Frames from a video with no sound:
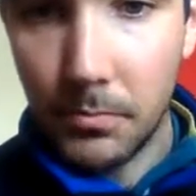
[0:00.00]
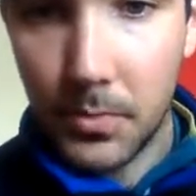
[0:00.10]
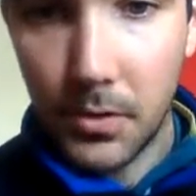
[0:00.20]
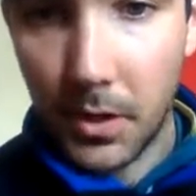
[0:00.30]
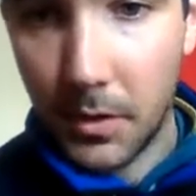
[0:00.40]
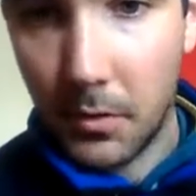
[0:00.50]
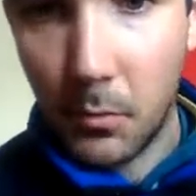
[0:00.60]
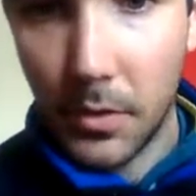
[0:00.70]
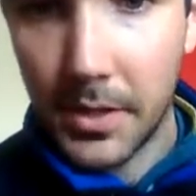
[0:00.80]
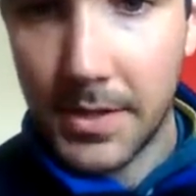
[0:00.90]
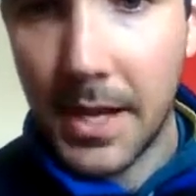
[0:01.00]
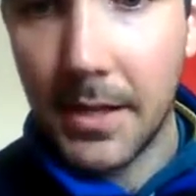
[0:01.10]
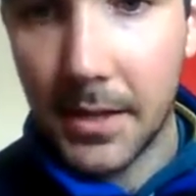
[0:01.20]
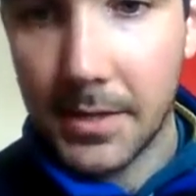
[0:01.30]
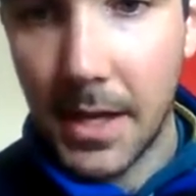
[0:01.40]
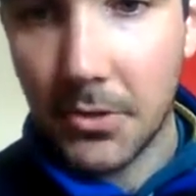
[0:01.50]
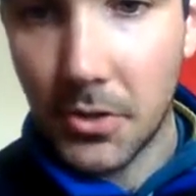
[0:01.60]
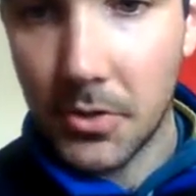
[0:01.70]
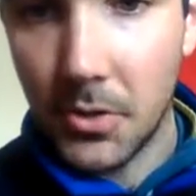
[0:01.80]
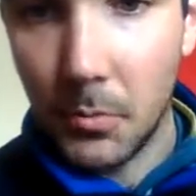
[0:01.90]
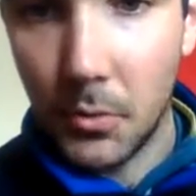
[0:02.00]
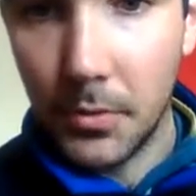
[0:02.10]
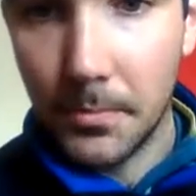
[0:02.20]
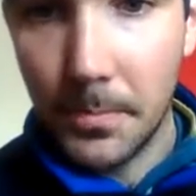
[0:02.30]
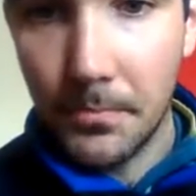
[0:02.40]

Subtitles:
So where the tendon attaches to the bone.